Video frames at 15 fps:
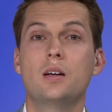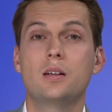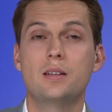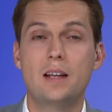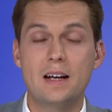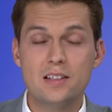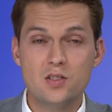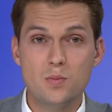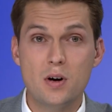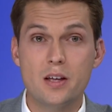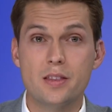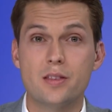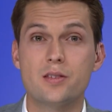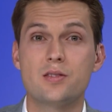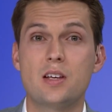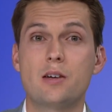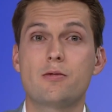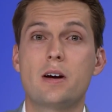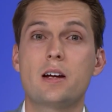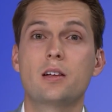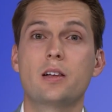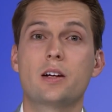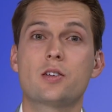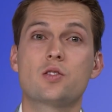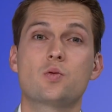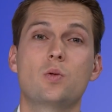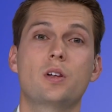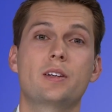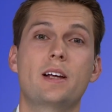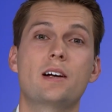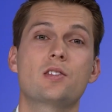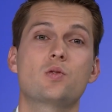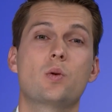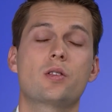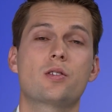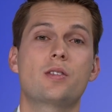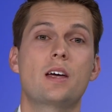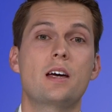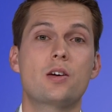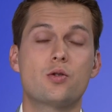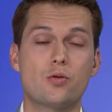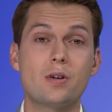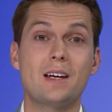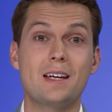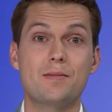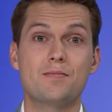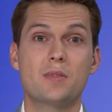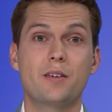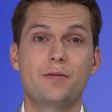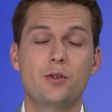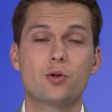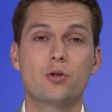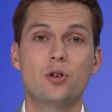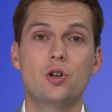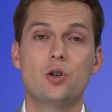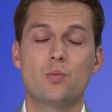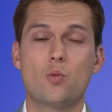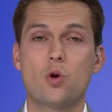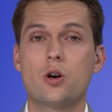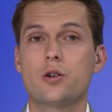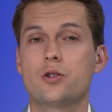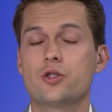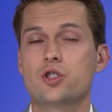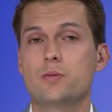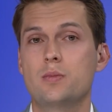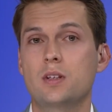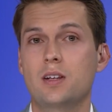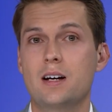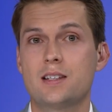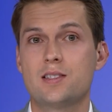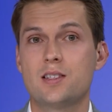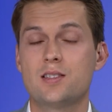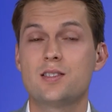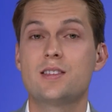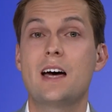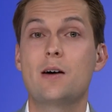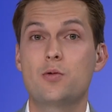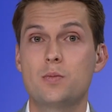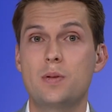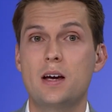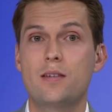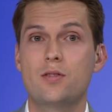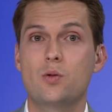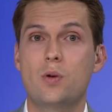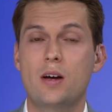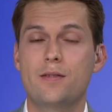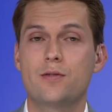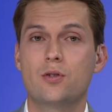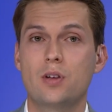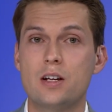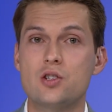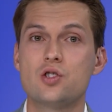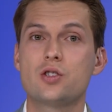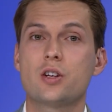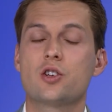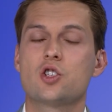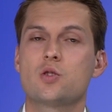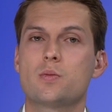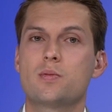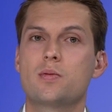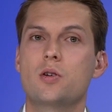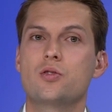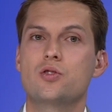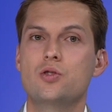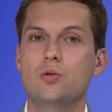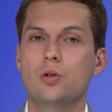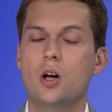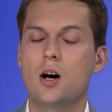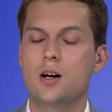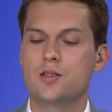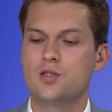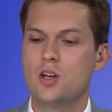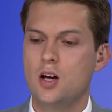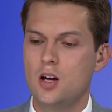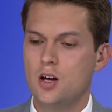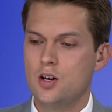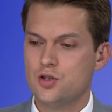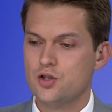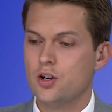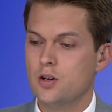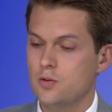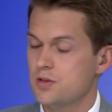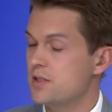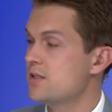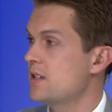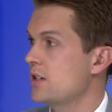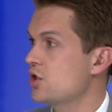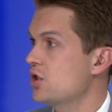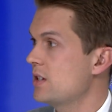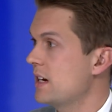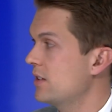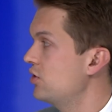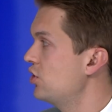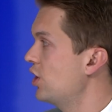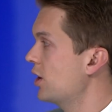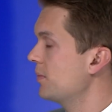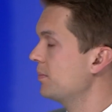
Next month, state regulators will announce whether they agree that funeral home workers should be licensed. That would pave the way for legislators to propose new laws, starting with the session next year.